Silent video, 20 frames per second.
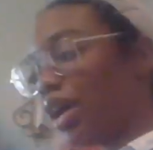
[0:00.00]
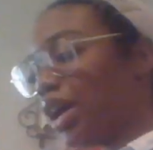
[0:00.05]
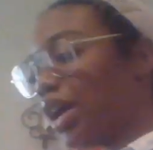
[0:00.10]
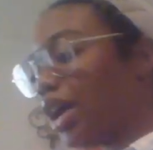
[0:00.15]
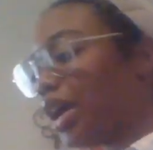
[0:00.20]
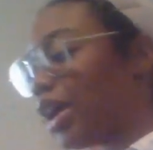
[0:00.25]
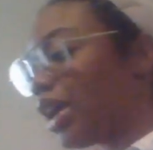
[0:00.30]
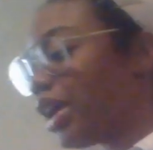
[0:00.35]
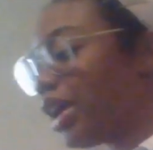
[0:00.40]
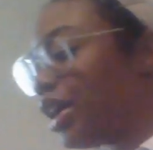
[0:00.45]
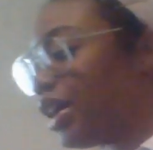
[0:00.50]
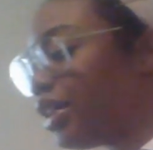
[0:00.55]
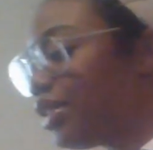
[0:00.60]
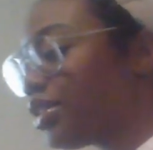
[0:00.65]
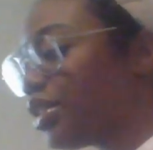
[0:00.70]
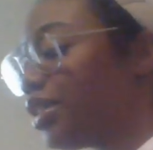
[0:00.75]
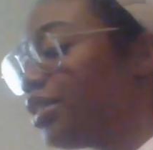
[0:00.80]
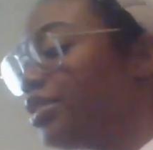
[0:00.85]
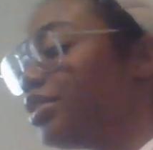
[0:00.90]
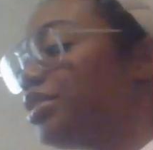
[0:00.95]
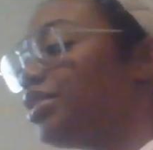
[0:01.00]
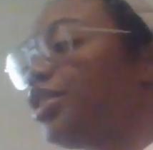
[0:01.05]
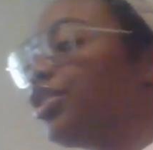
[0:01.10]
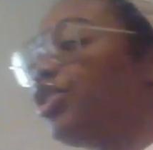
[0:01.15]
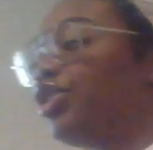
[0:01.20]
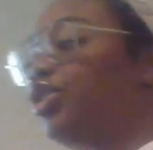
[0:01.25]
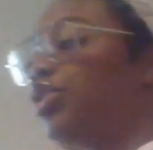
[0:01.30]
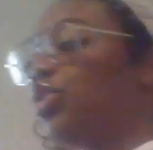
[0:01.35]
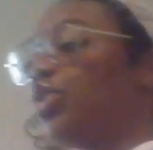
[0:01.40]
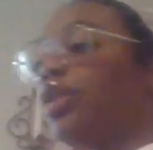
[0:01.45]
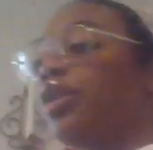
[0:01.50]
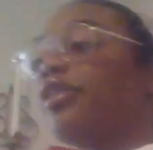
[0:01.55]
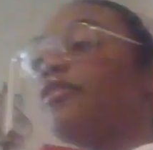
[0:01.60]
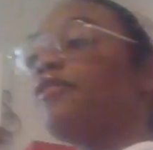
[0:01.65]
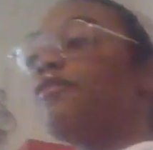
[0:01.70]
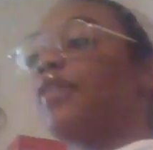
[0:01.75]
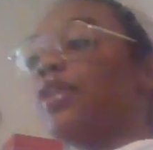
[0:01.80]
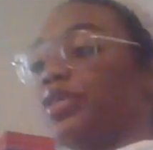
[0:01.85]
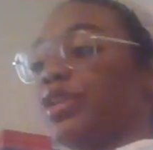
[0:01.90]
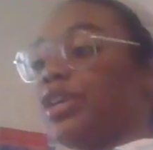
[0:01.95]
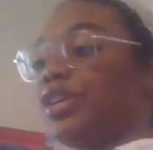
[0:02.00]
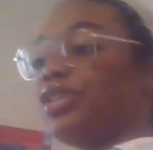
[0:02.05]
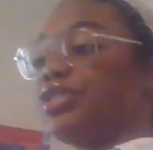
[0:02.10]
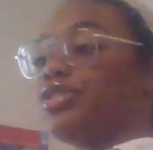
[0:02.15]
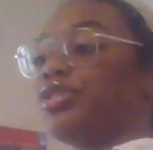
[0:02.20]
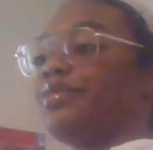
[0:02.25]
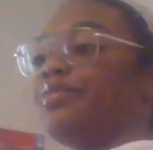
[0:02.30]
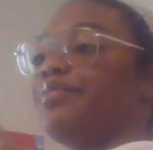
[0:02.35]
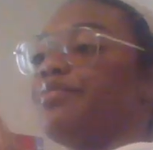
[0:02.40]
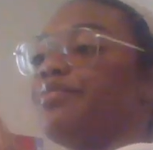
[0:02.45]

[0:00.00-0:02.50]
and consider your foundation.